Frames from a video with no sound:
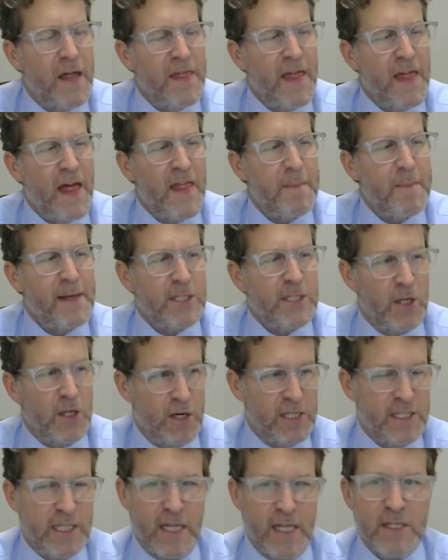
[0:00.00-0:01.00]
that makes a
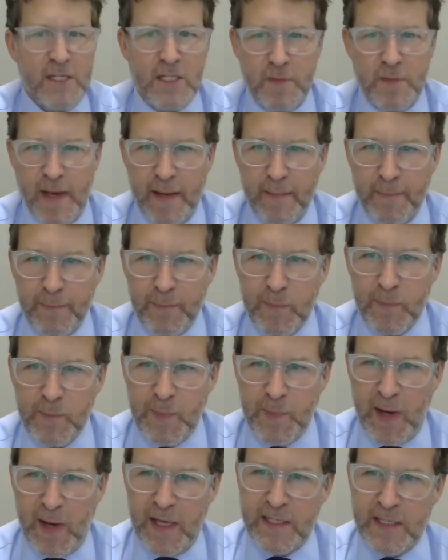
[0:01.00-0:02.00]
lot of sense to me.
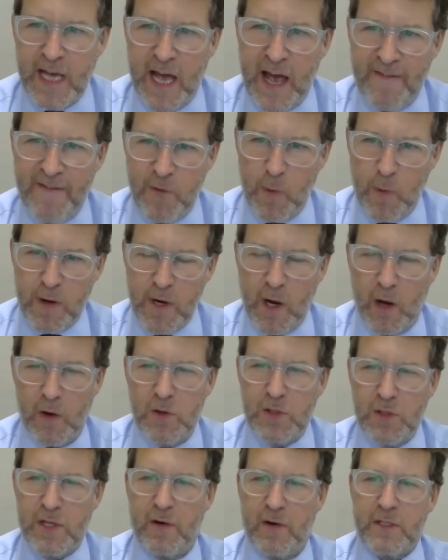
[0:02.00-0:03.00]
But as everyone
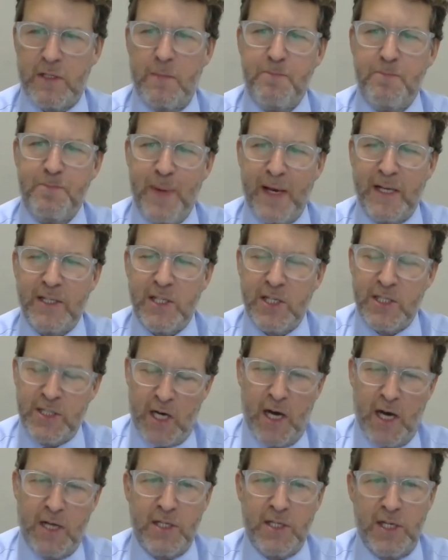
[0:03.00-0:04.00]
knows, there are some big
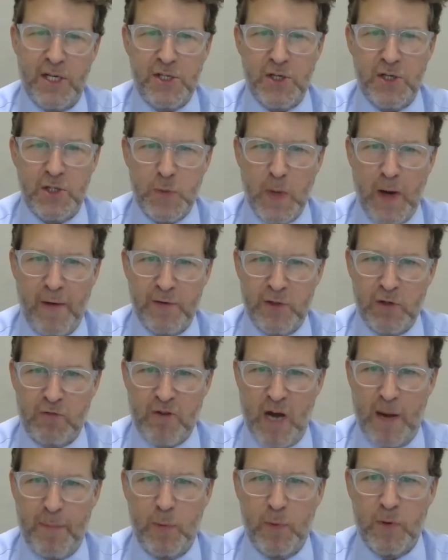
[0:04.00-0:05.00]
societal issues we're having to
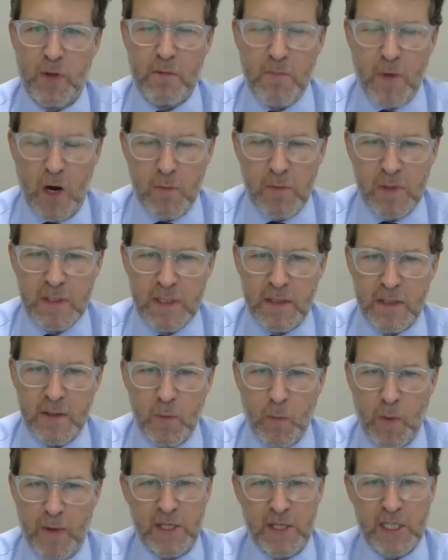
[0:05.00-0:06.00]
grapple at the moment. And
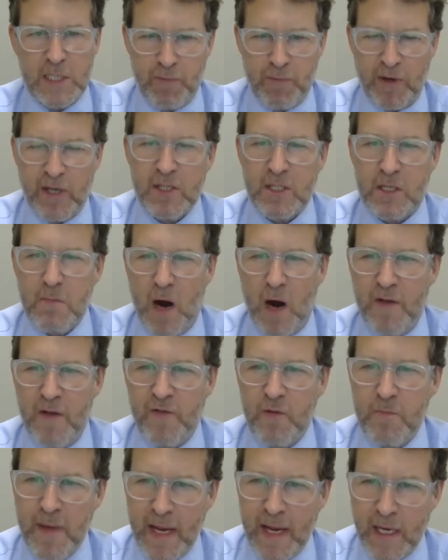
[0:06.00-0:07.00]
the one that springs to mind
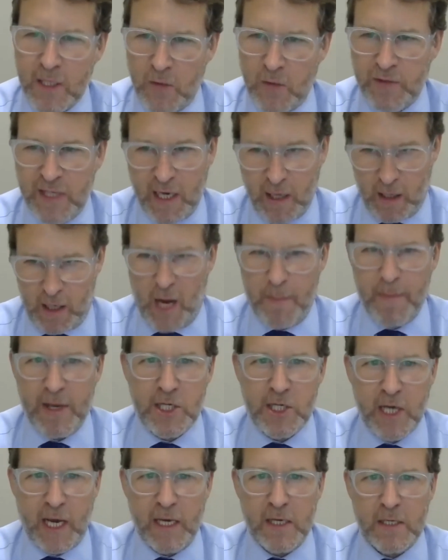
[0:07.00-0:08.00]
for me is obviously
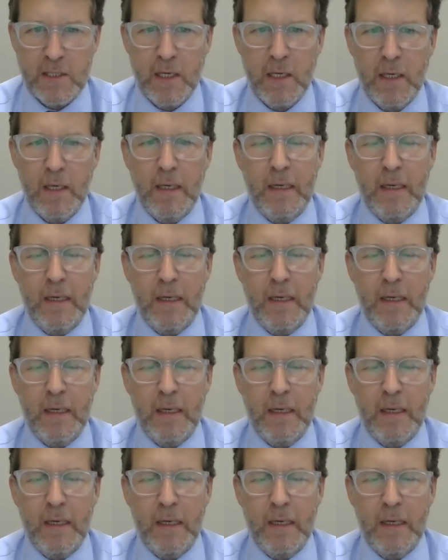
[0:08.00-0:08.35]
climate change.